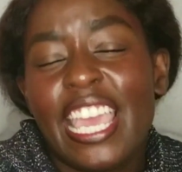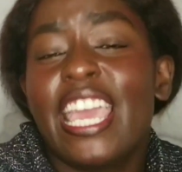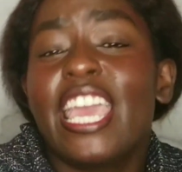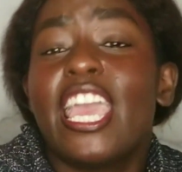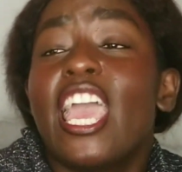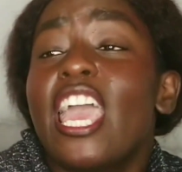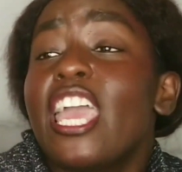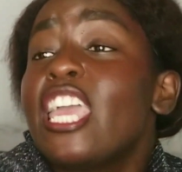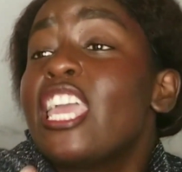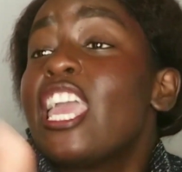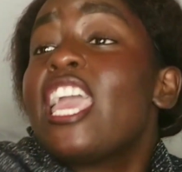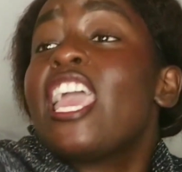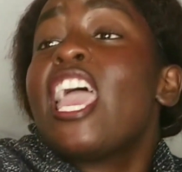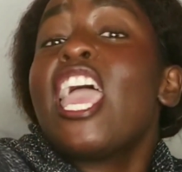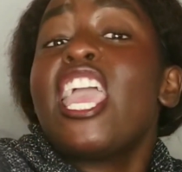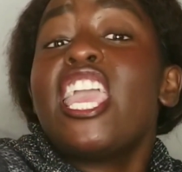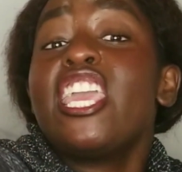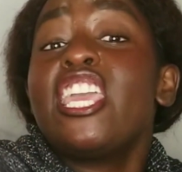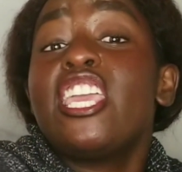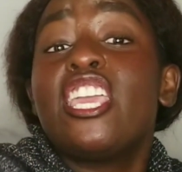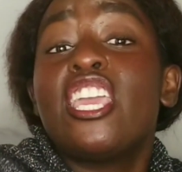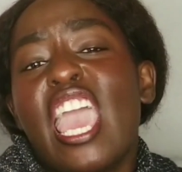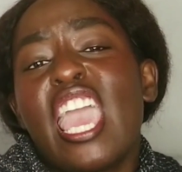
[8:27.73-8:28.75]

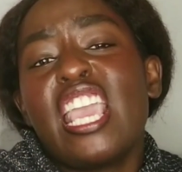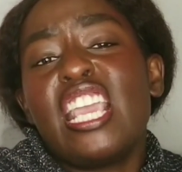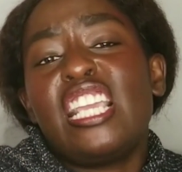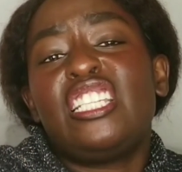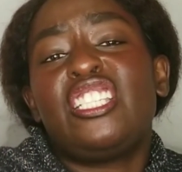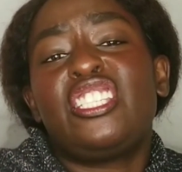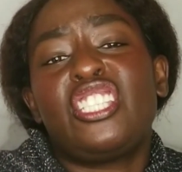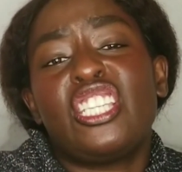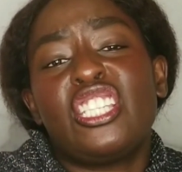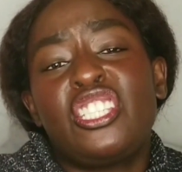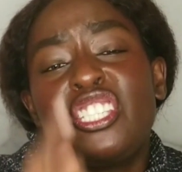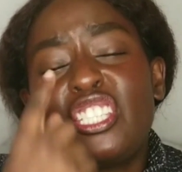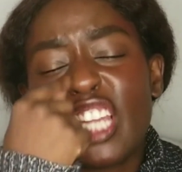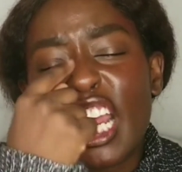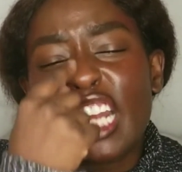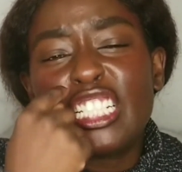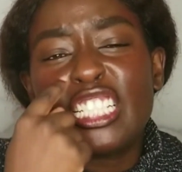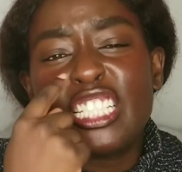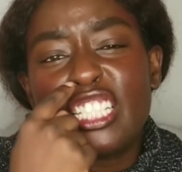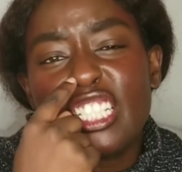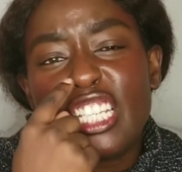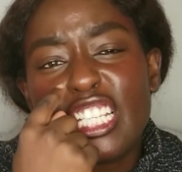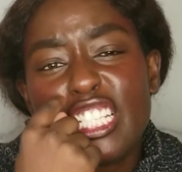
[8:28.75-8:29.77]
Hey,
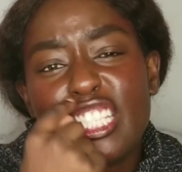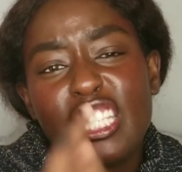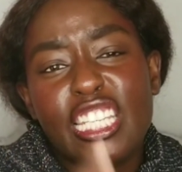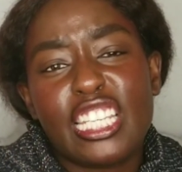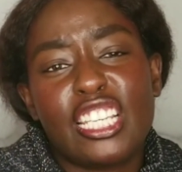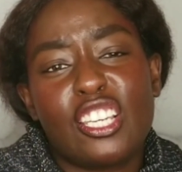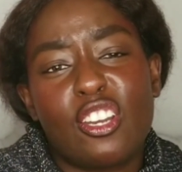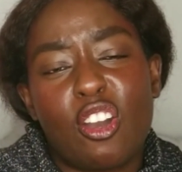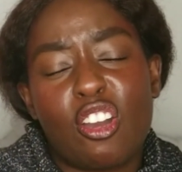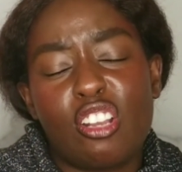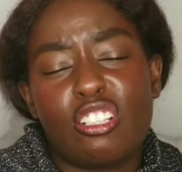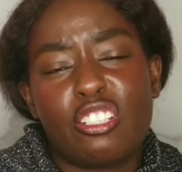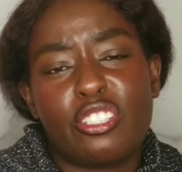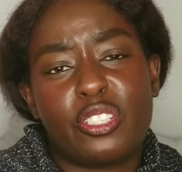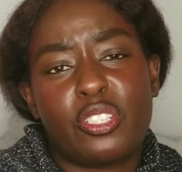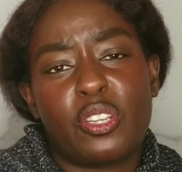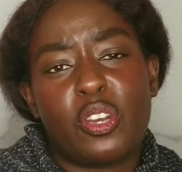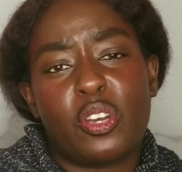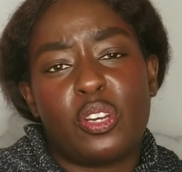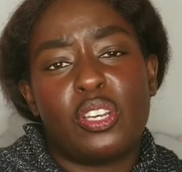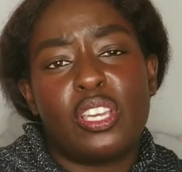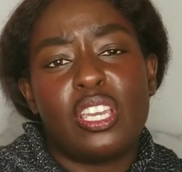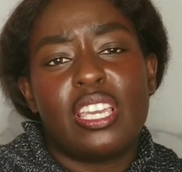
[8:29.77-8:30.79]
start sneezing
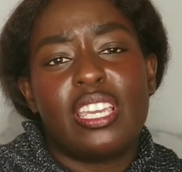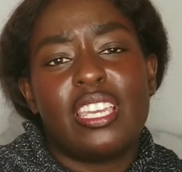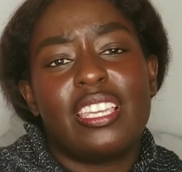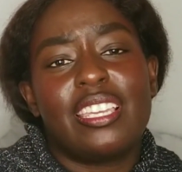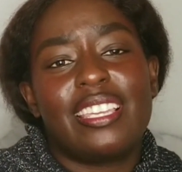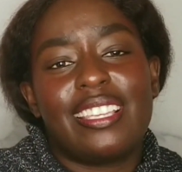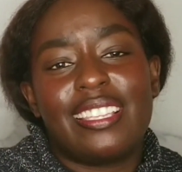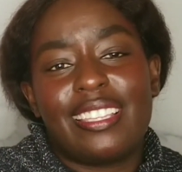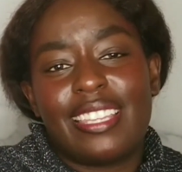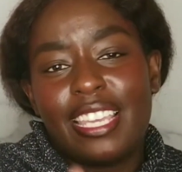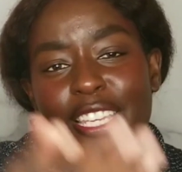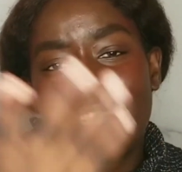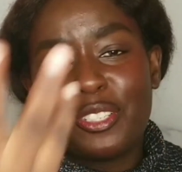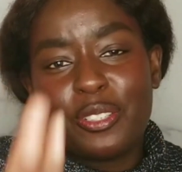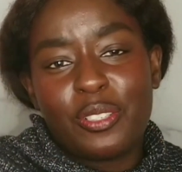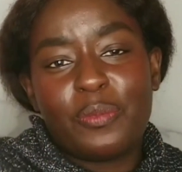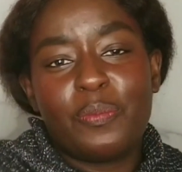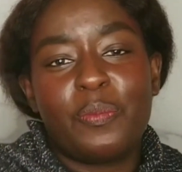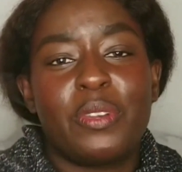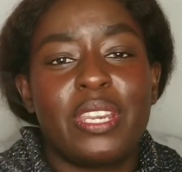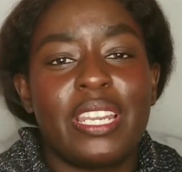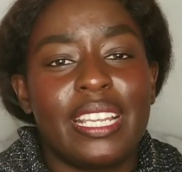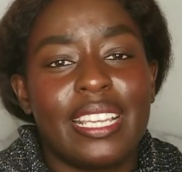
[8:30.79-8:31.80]
also. They
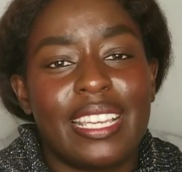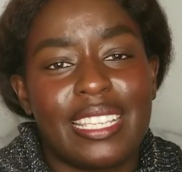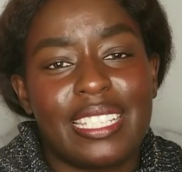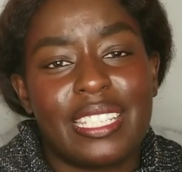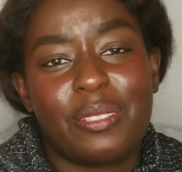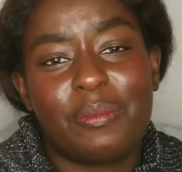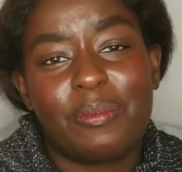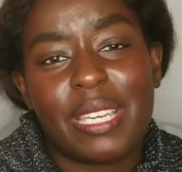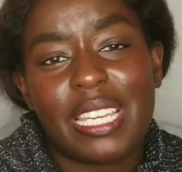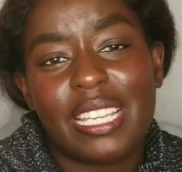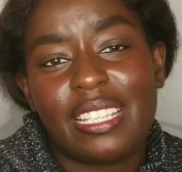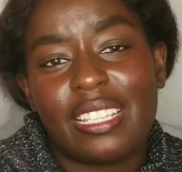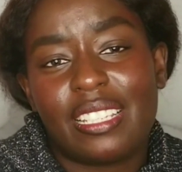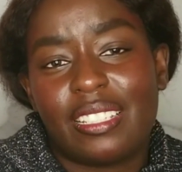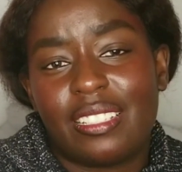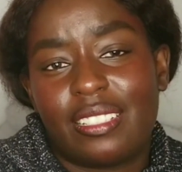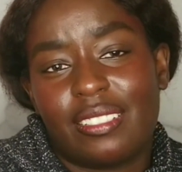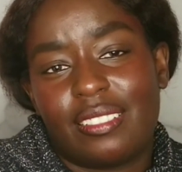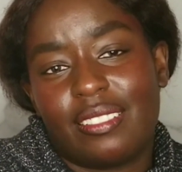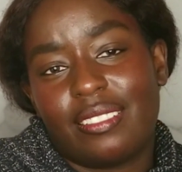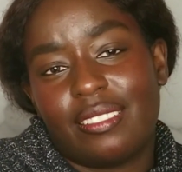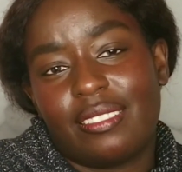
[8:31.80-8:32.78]
should bring us money.